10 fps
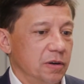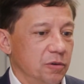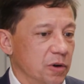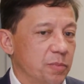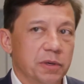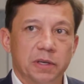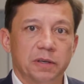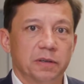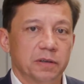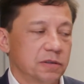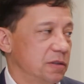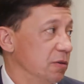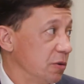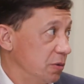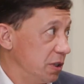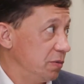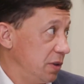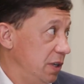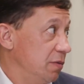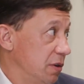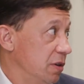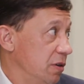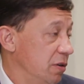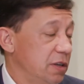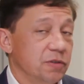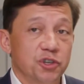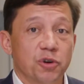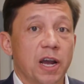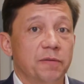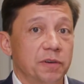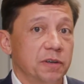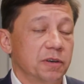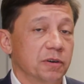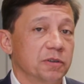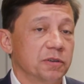Gripping a steering wheel even can hurt. Even driving can hurt. So